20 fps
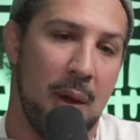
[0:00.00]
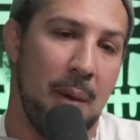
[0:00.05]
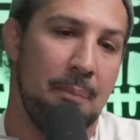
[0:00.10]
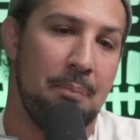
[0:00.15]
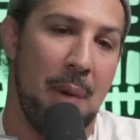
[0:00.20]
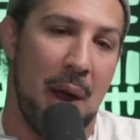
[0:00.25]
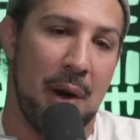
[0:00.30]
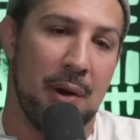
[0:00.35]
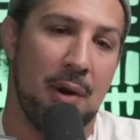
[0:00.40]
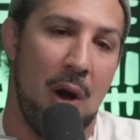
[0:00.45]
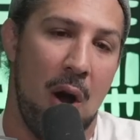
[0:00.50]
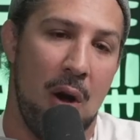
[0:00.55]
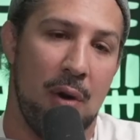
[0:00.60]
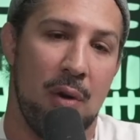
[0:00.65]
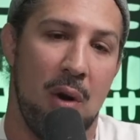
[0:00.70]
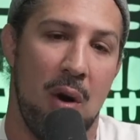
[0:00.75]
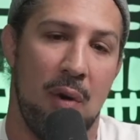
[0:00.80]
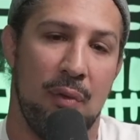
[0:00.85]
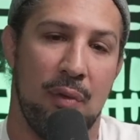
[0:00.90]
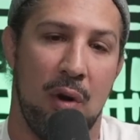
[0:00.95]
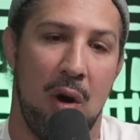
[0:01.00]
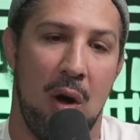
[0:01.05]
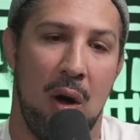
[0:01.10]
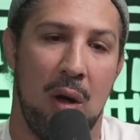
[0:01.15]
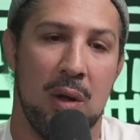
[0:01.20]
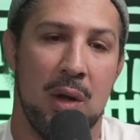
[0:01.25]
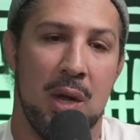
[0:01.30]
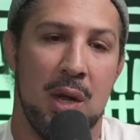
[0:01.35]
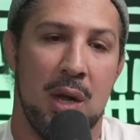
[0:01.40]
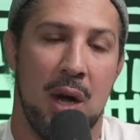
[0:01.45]
Better card overall.
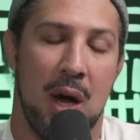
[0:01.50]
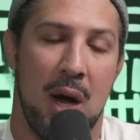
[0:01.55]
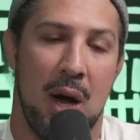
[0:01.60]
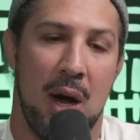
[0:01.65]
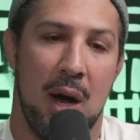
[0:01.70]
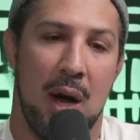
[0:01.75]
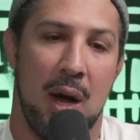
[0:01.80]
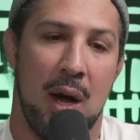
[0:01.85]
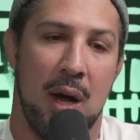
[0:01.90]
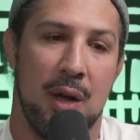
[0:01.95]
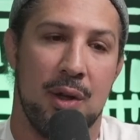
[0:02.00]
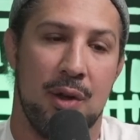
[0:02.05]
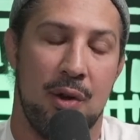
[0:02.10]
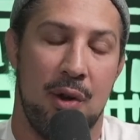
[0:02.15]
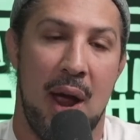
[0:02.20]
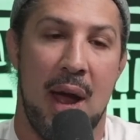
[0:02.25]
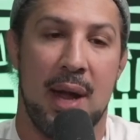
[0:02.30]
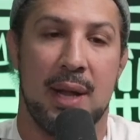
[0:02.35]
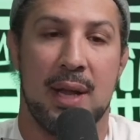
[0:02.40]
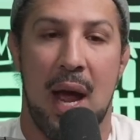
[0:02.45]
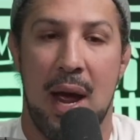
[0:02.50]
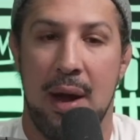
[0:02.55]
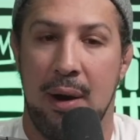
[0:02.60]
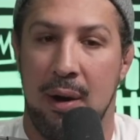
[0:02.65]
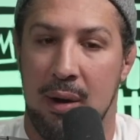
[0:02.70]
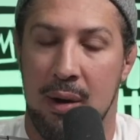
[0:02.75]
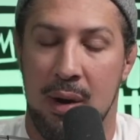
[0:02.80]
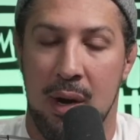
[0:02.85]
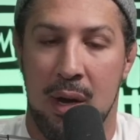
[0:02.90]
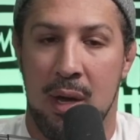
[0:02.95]
Uh, your headliner,